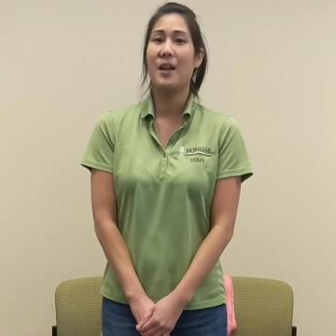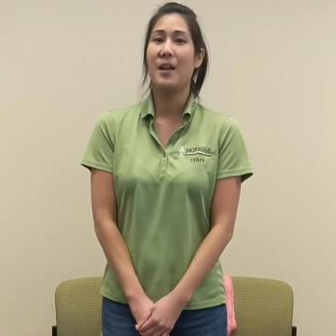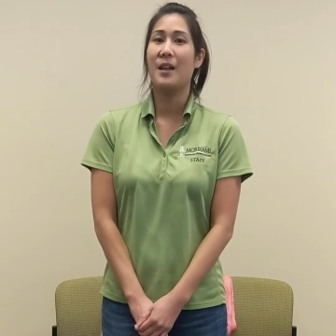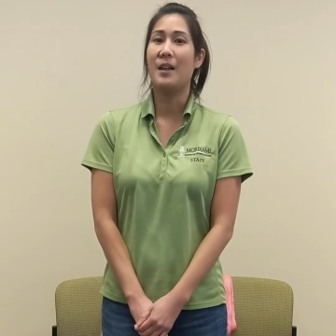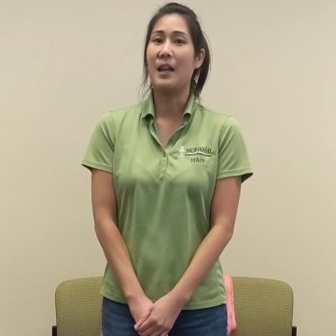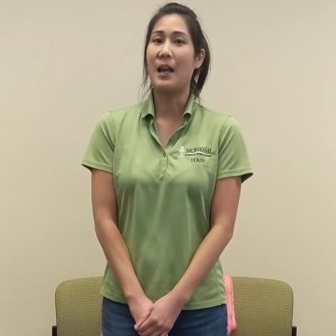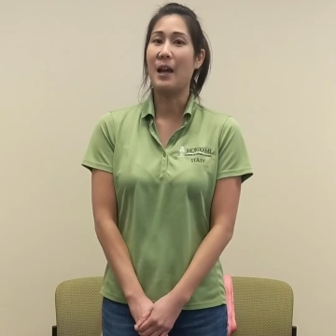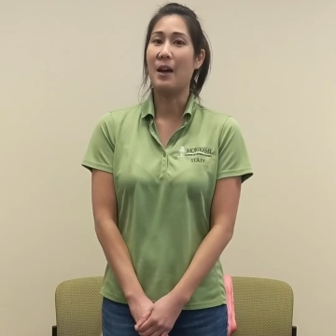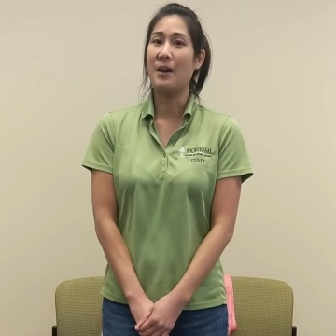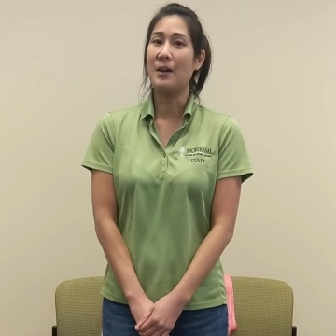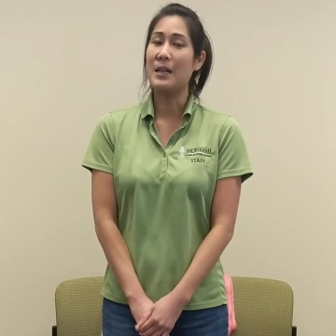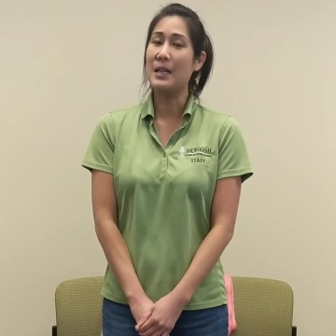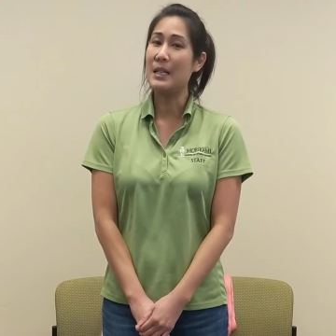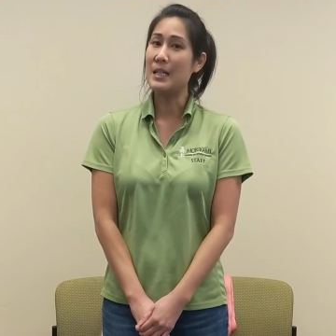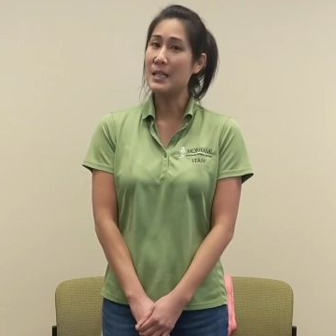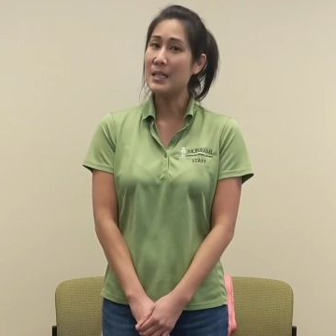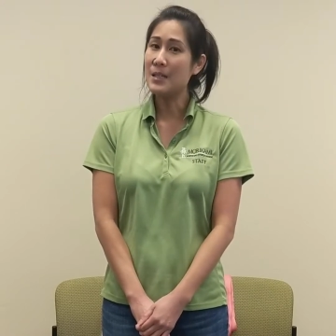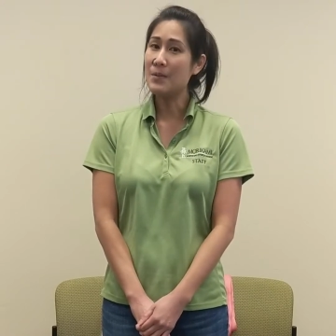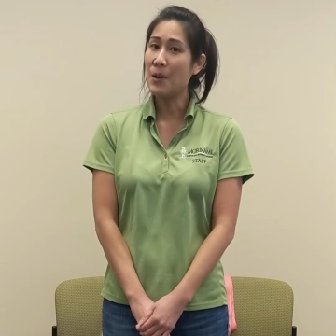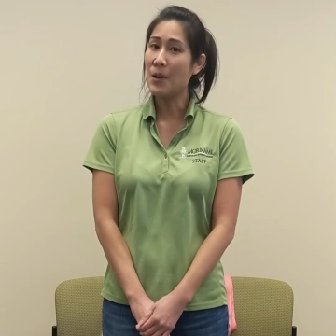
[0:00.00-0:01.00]
Now, it
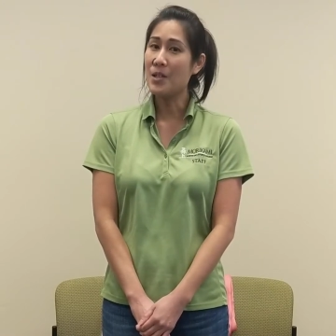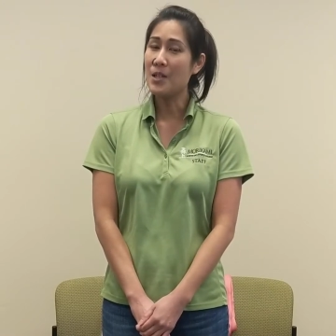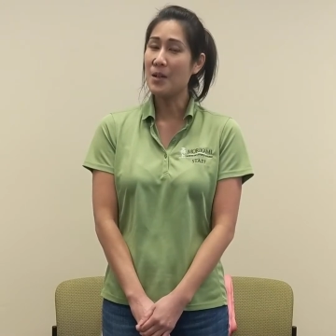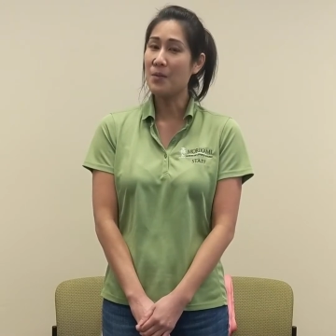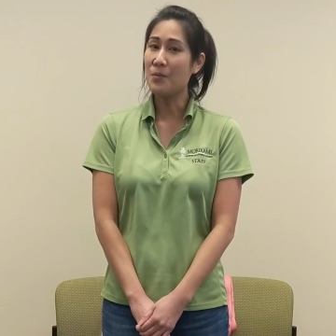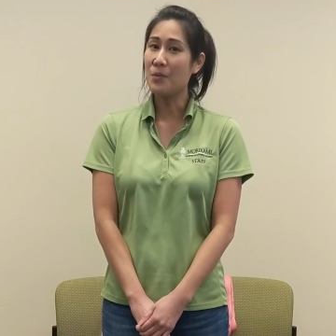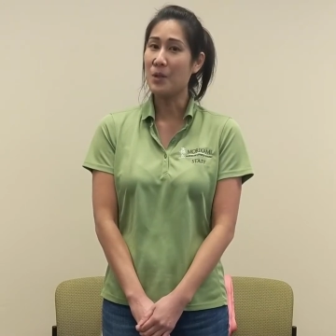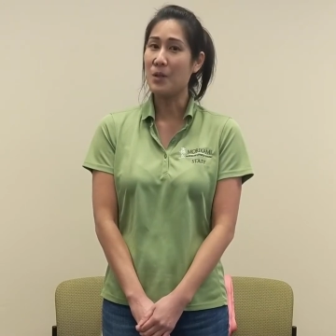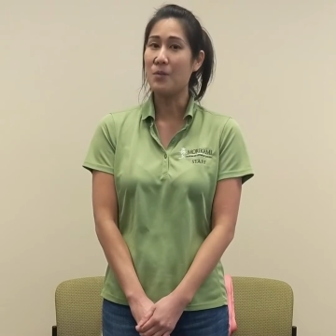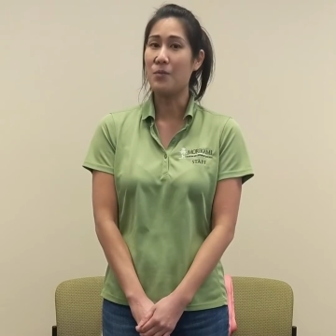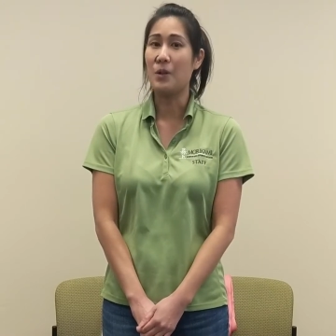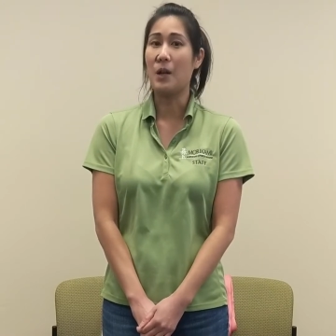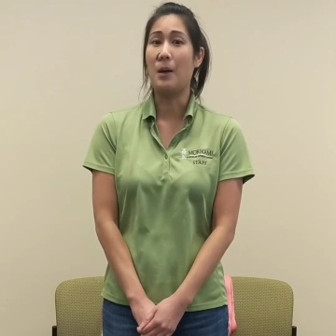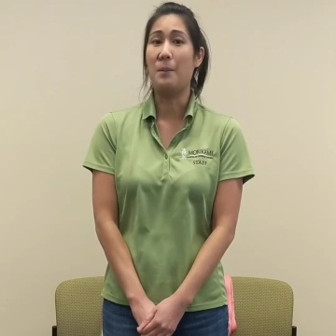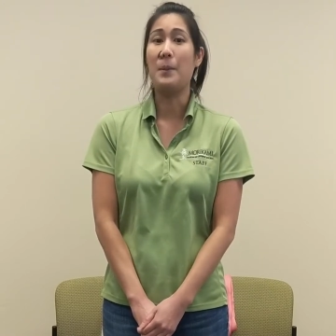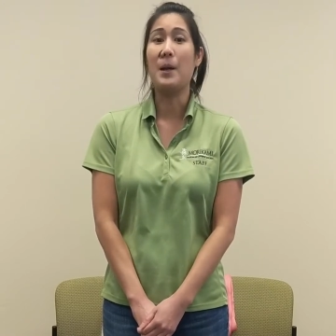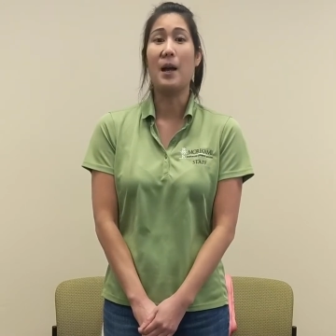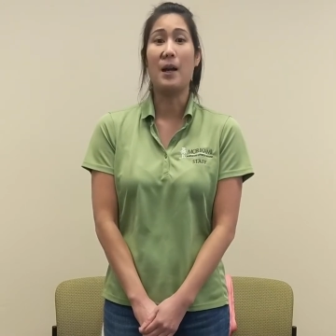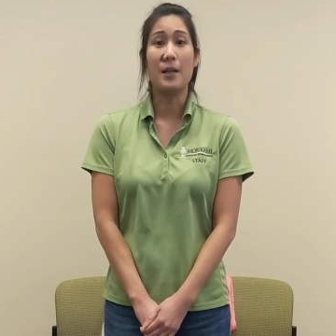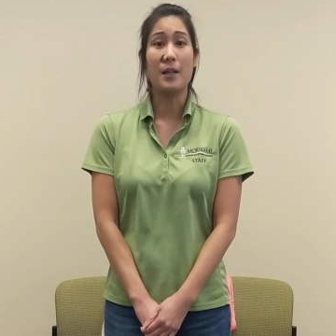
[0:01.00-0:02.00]
is very different
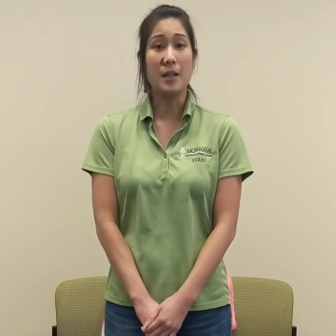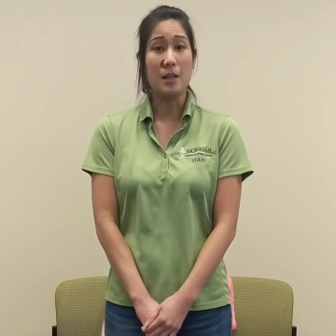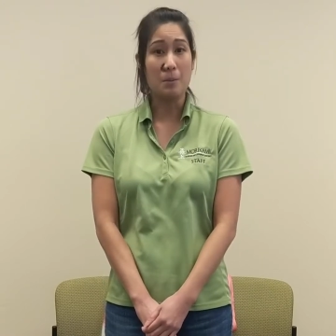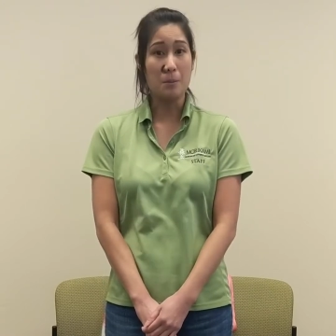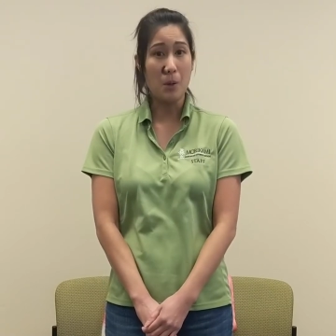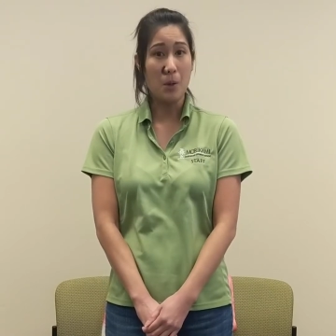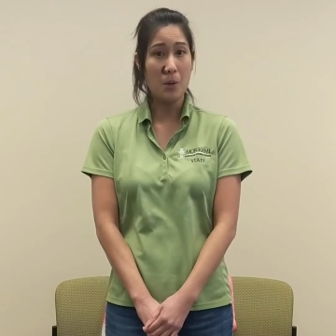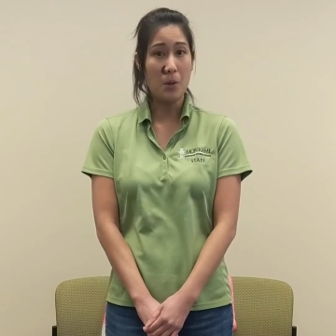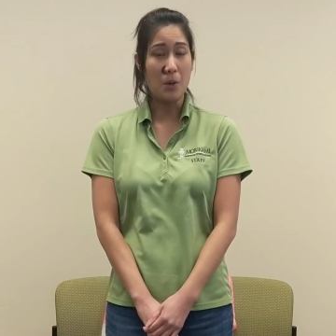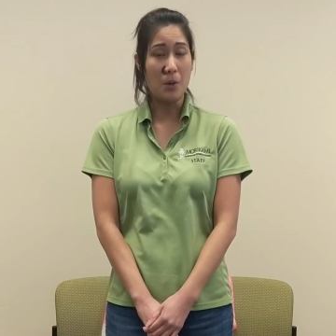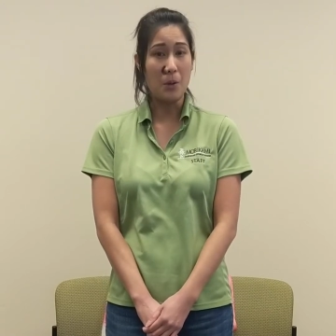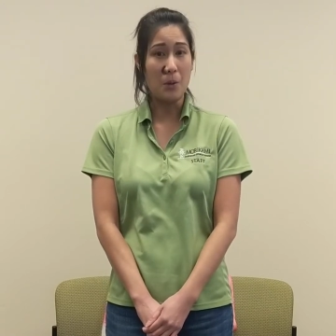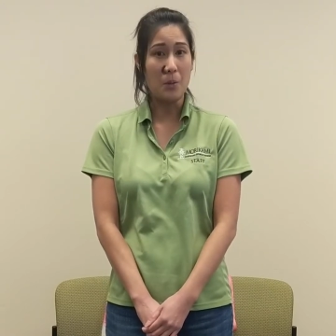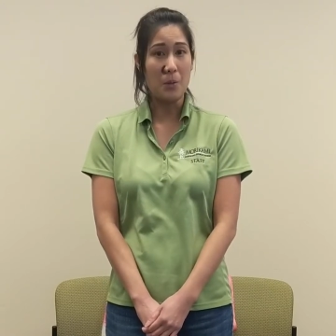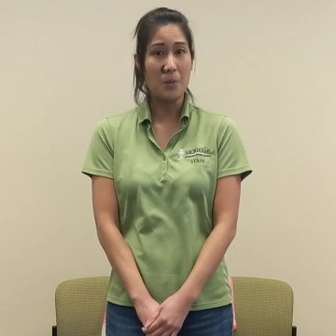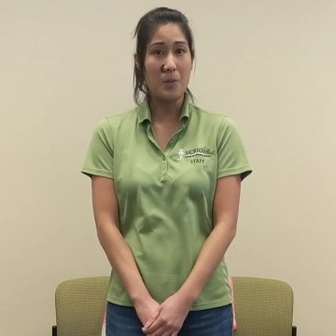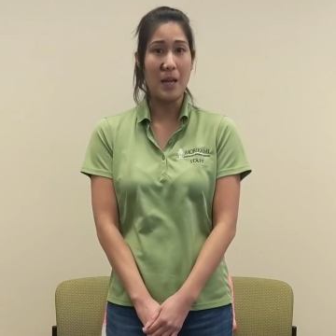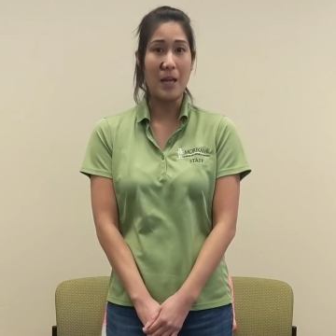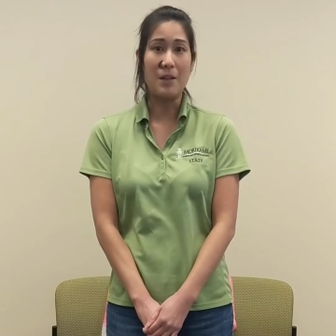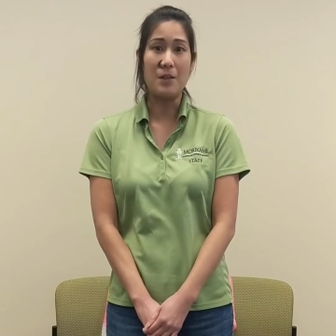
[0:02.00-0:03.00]
from a kimono
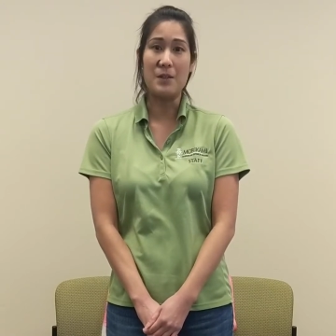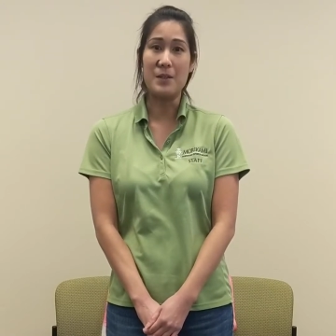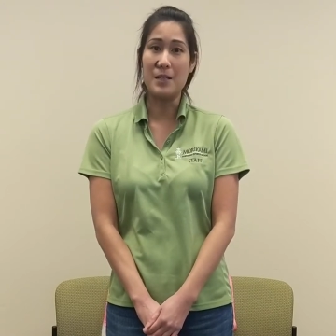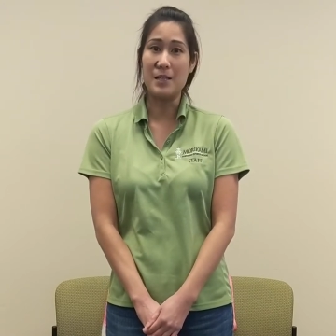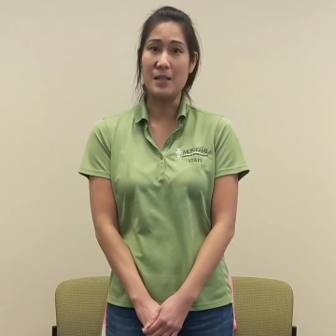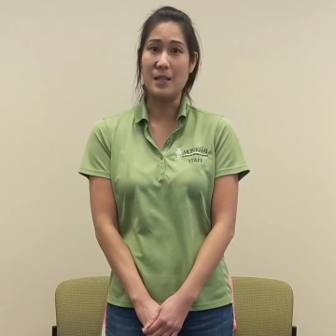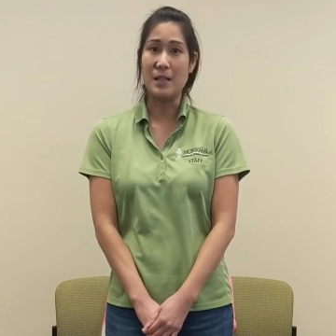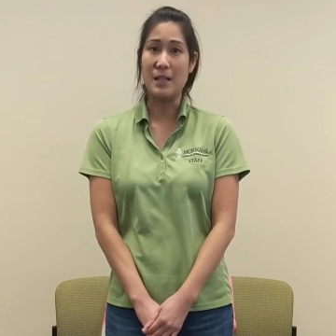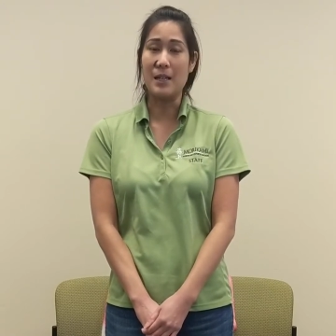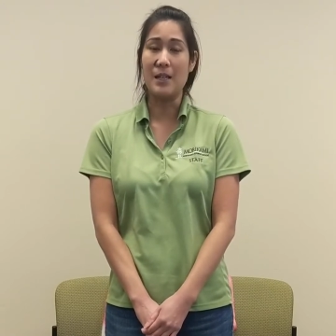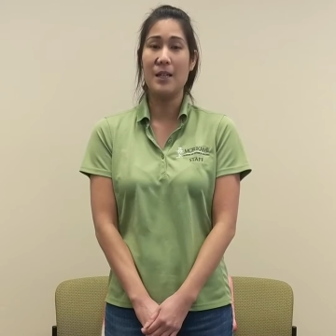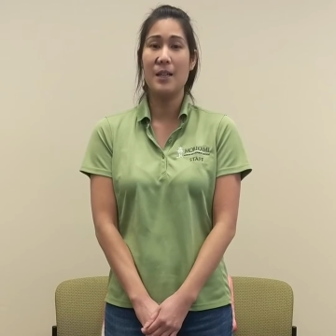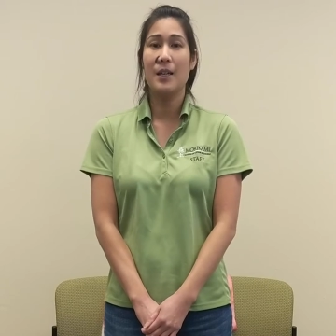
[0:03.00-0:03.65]
that you see